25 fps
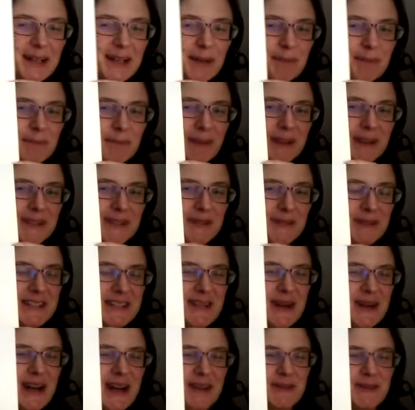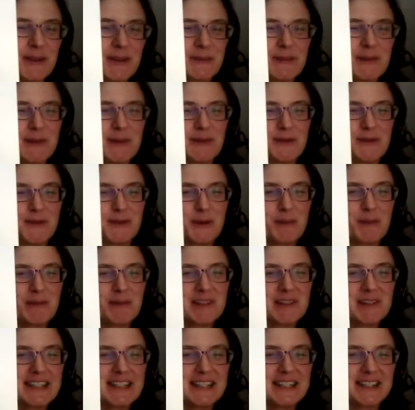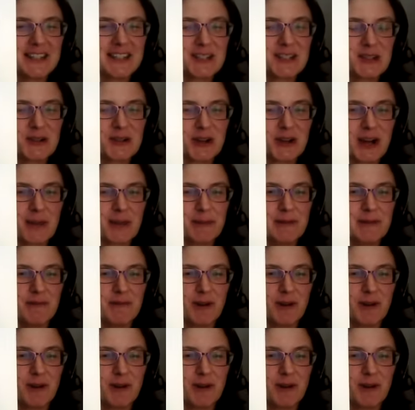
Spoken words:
But when you have your beautiful, pretty stripy